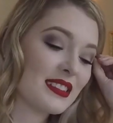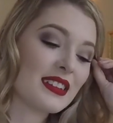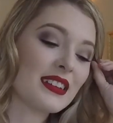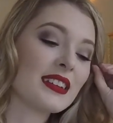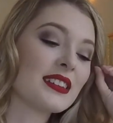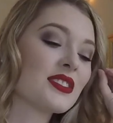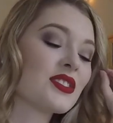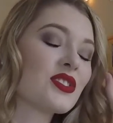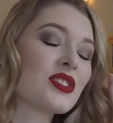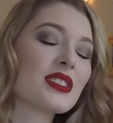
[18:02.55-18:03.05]

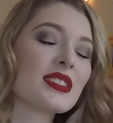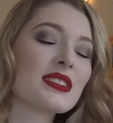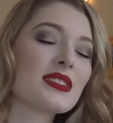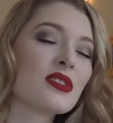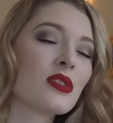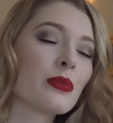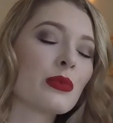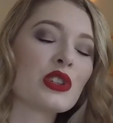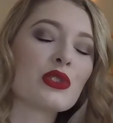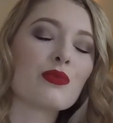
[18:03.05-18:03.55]
It's just
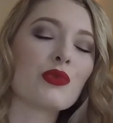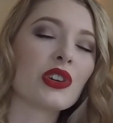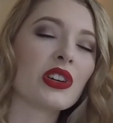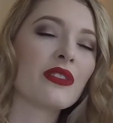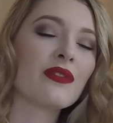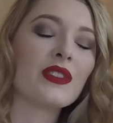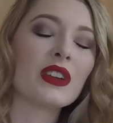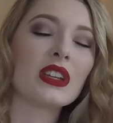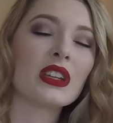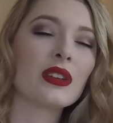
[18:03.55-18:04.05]
so much more
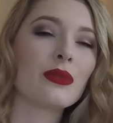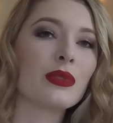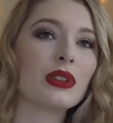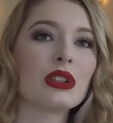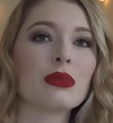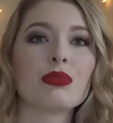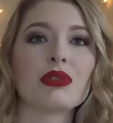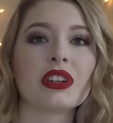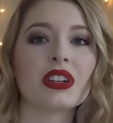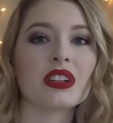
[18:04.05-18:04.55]
convenient when
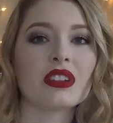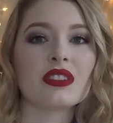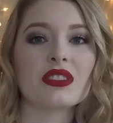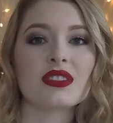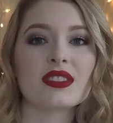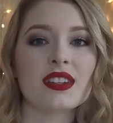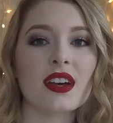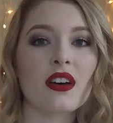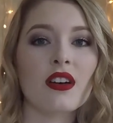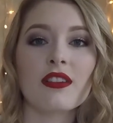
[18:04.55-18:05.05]
you bring it
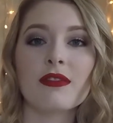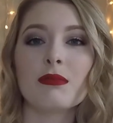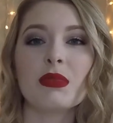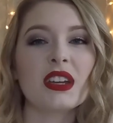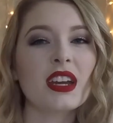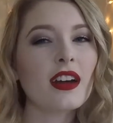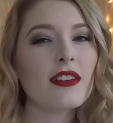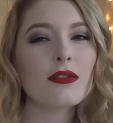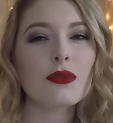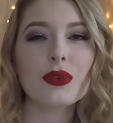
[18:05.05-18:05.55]
yourself. Be
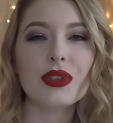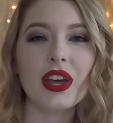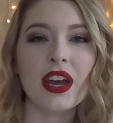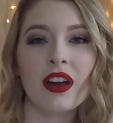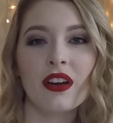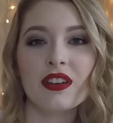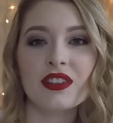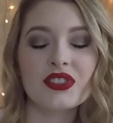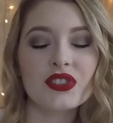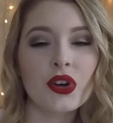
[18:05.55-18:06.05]
careful with
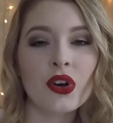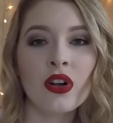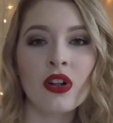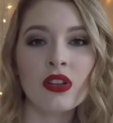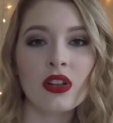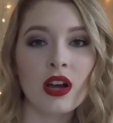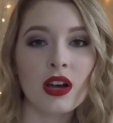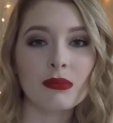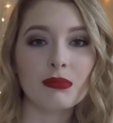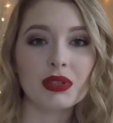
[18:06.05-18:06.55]

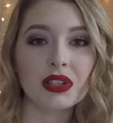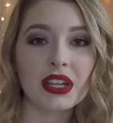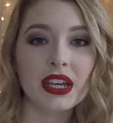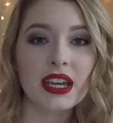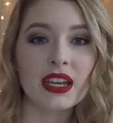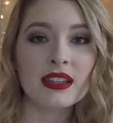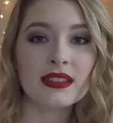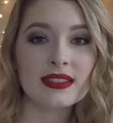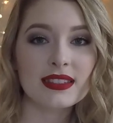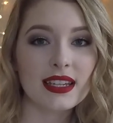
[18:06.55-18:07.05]
aerosol on
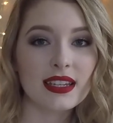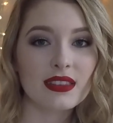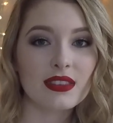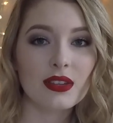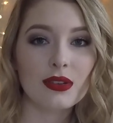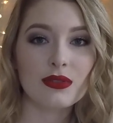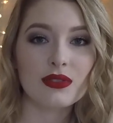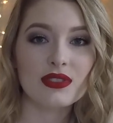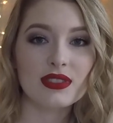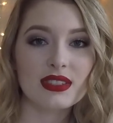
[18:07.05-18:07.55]
planes, like
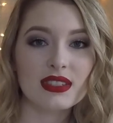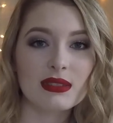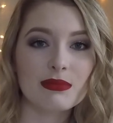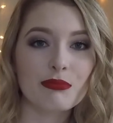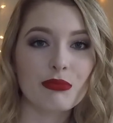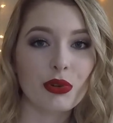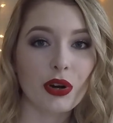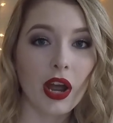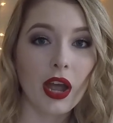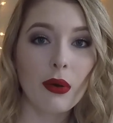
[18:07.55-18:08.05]
those
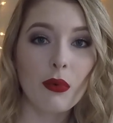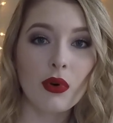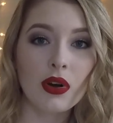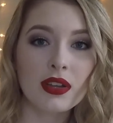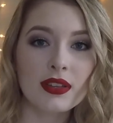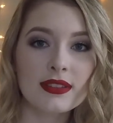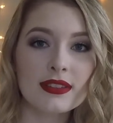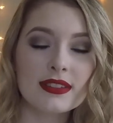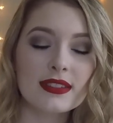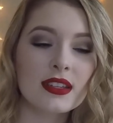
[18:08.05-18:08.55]
spray
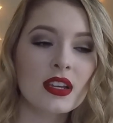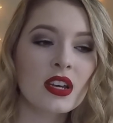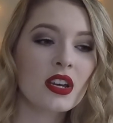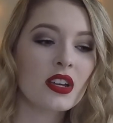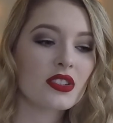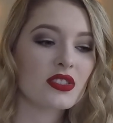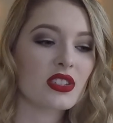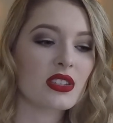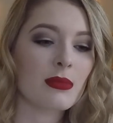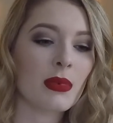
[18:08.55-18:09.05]
ones.
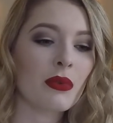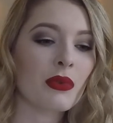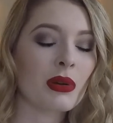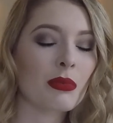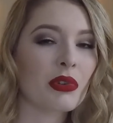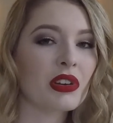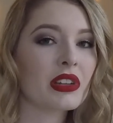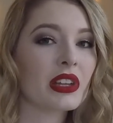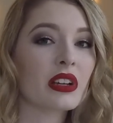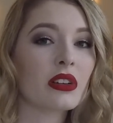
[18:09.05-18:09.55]
So you might want to
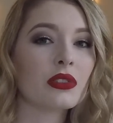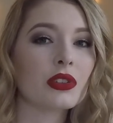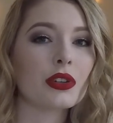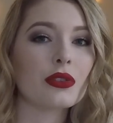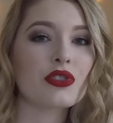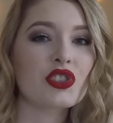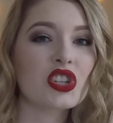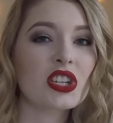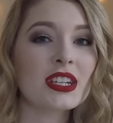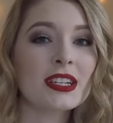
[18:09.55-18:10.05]
bring like a
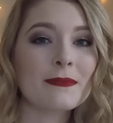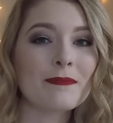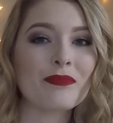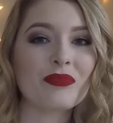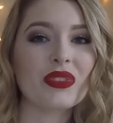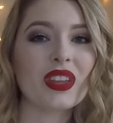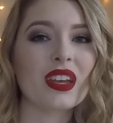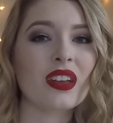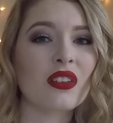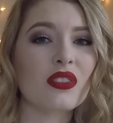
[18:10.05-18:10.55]
lotion.
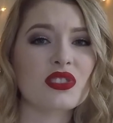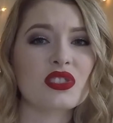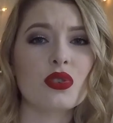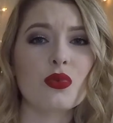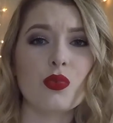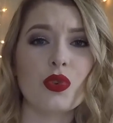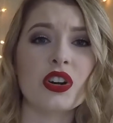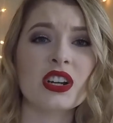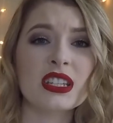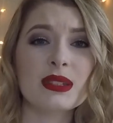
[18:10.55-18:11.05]
It also
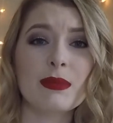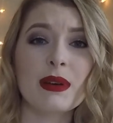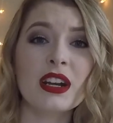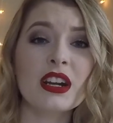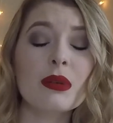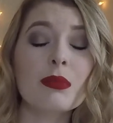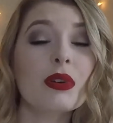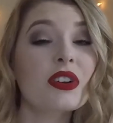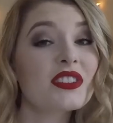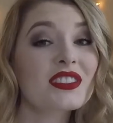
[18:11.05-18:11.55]
works
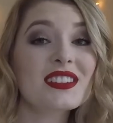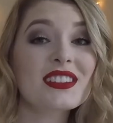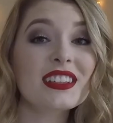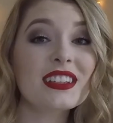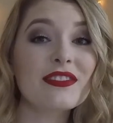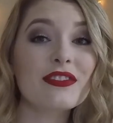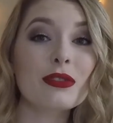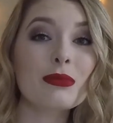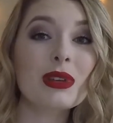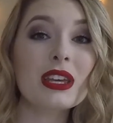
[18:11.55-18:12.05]
better personally
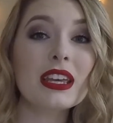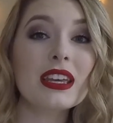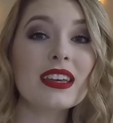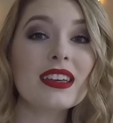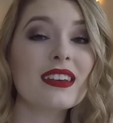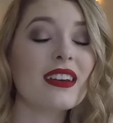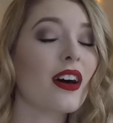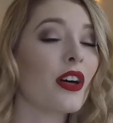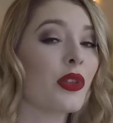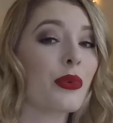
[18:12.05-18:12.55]
for
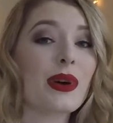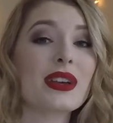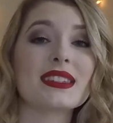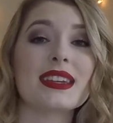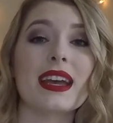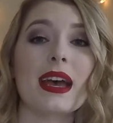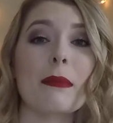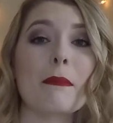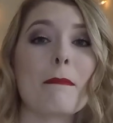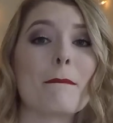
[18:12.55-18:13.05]
me. Otherwise
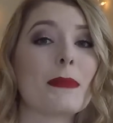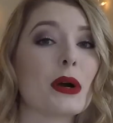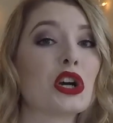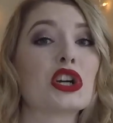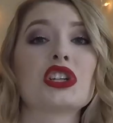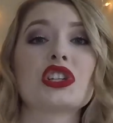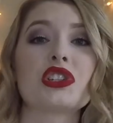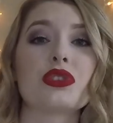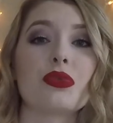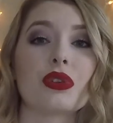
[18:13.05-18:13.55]
I get
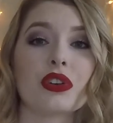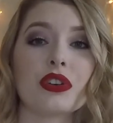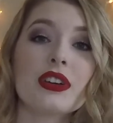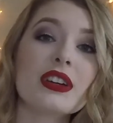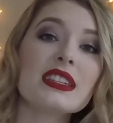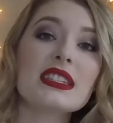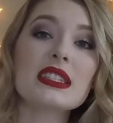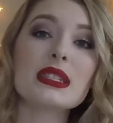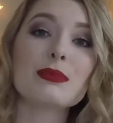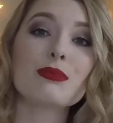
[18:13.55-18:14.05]
burned to a
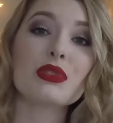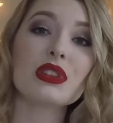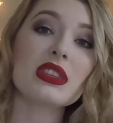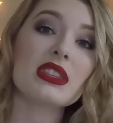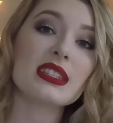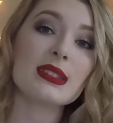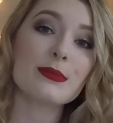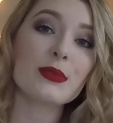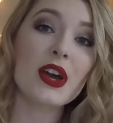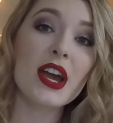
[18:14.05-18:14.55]
crisp with the
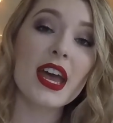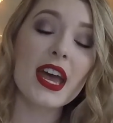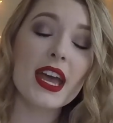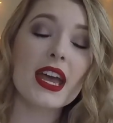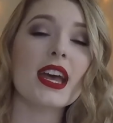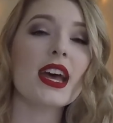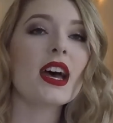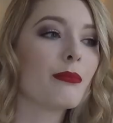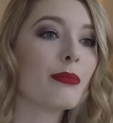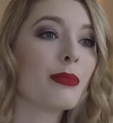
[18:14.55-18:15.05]

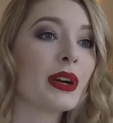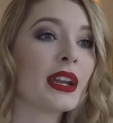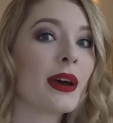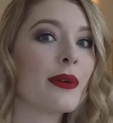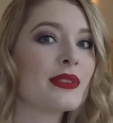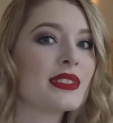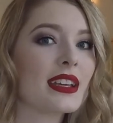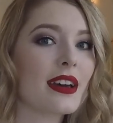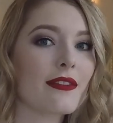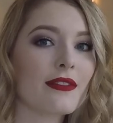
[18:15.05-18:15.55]
spray. But I
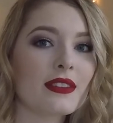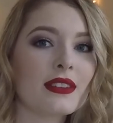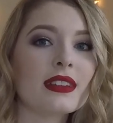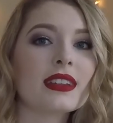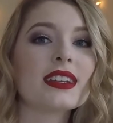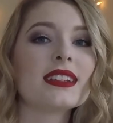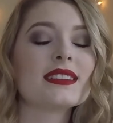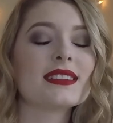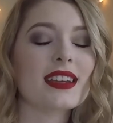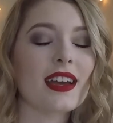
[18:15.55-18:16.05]
would
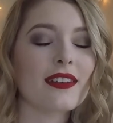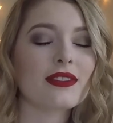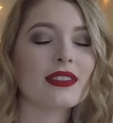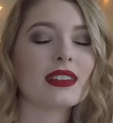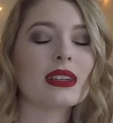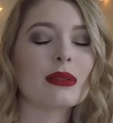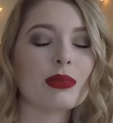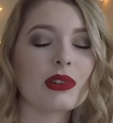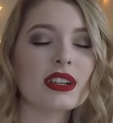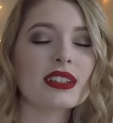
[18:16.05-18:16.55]
definitely
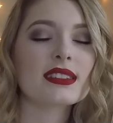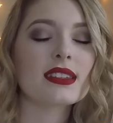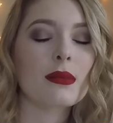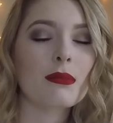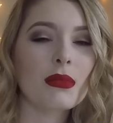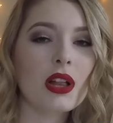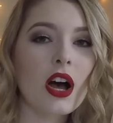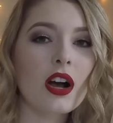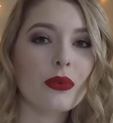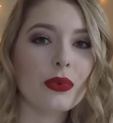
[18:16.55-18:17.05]
bring
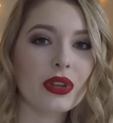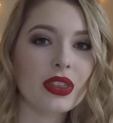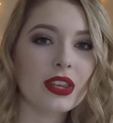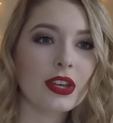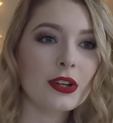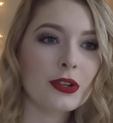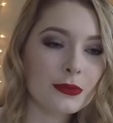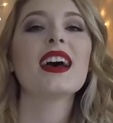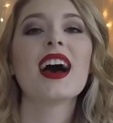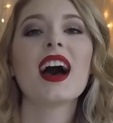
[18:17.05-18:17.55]
sunblock with
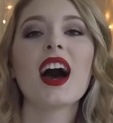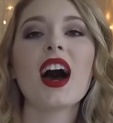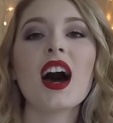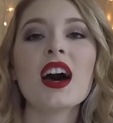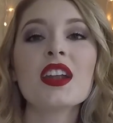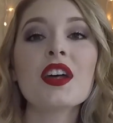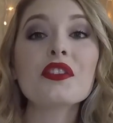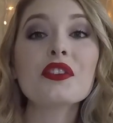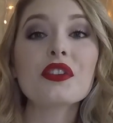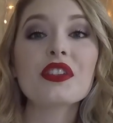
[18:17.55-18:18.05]
you.
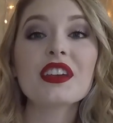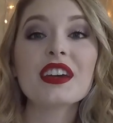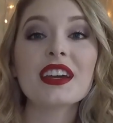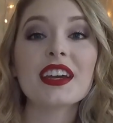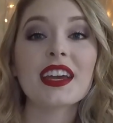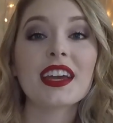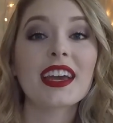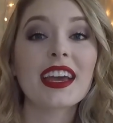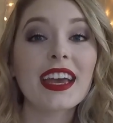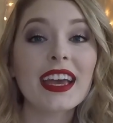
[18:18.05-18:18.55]
Another
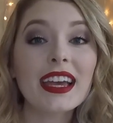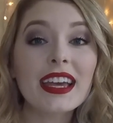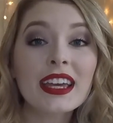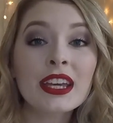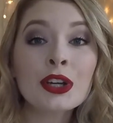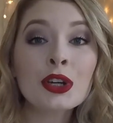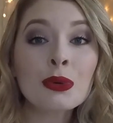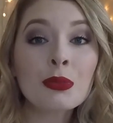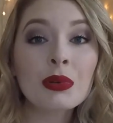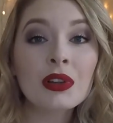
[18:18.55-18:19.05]
thing,
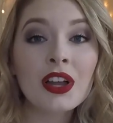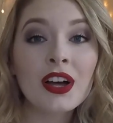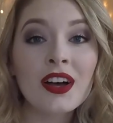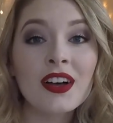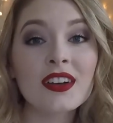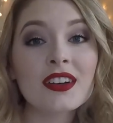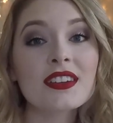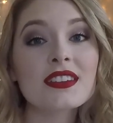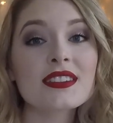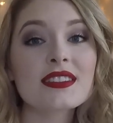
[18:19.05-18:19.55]

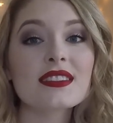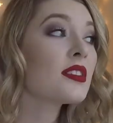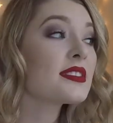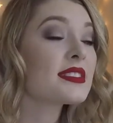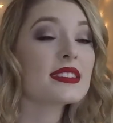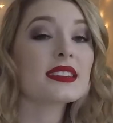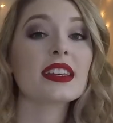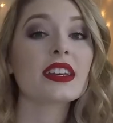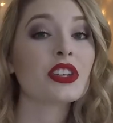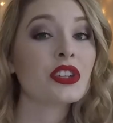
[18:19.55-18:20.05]
earplugs.
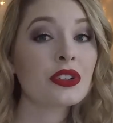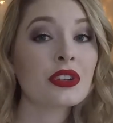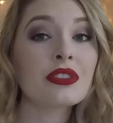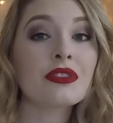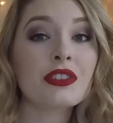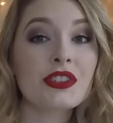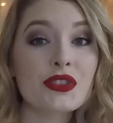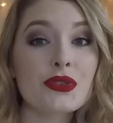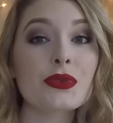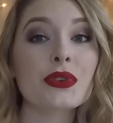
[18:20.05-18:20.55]
Like you're in a
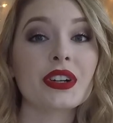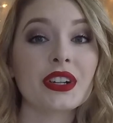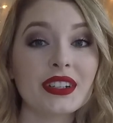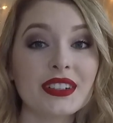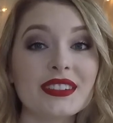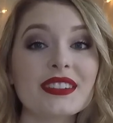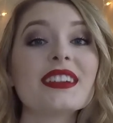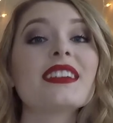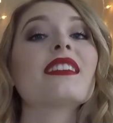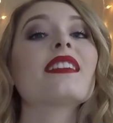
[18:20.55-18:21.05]
resort.
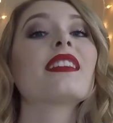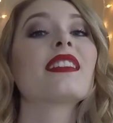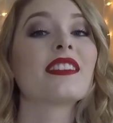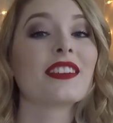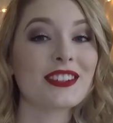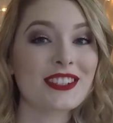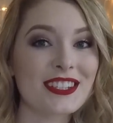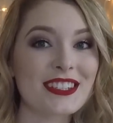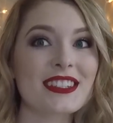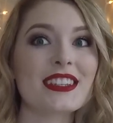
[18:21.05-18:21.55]

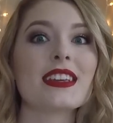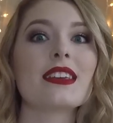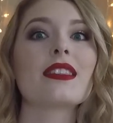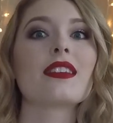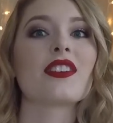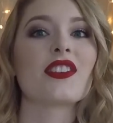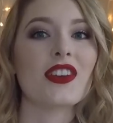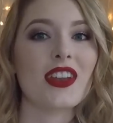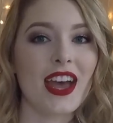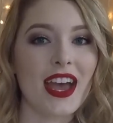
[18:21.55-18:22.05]
They're Disney,
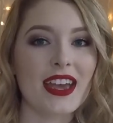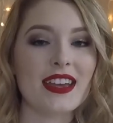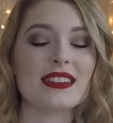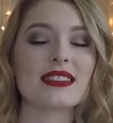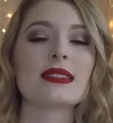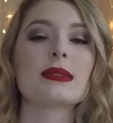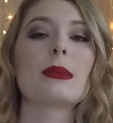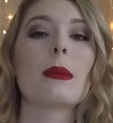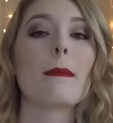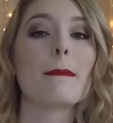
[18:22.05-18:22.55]
they're
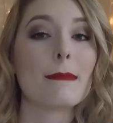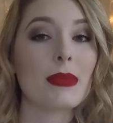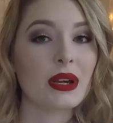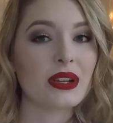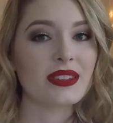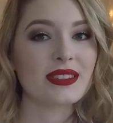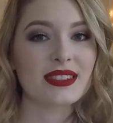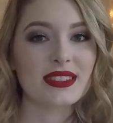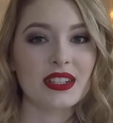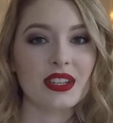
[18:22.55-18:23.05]
nice, but
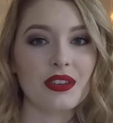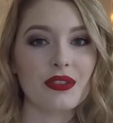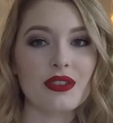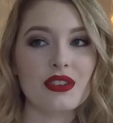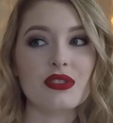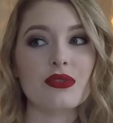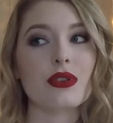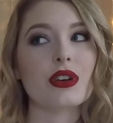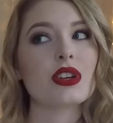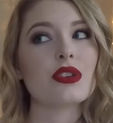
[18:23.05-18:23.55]
it's still a
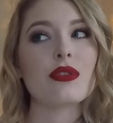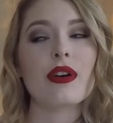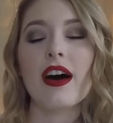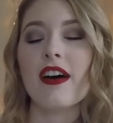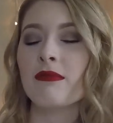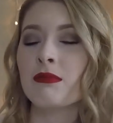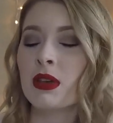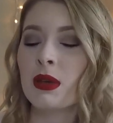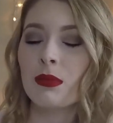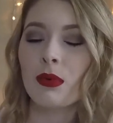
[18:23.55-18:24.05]
resort. You
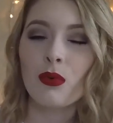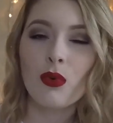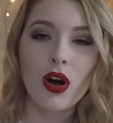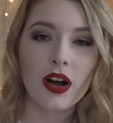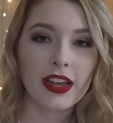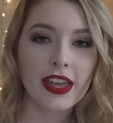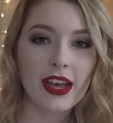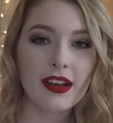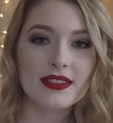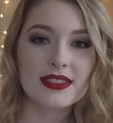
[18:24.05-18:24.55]
have people
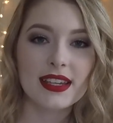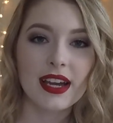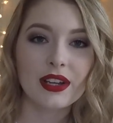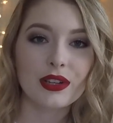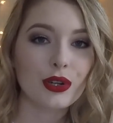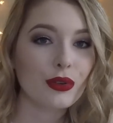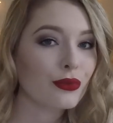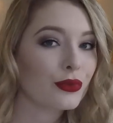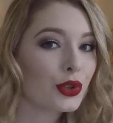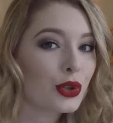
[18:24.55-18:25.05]
walking outside
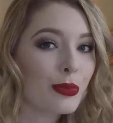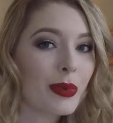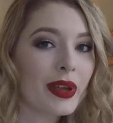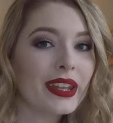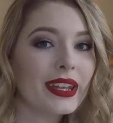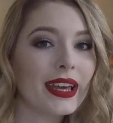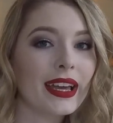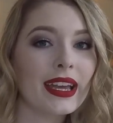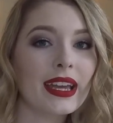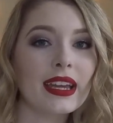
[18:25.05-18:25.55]
your room
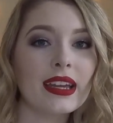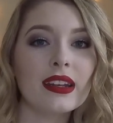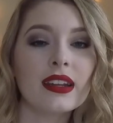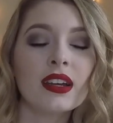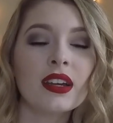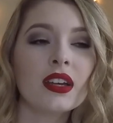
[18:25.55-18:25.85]
at night.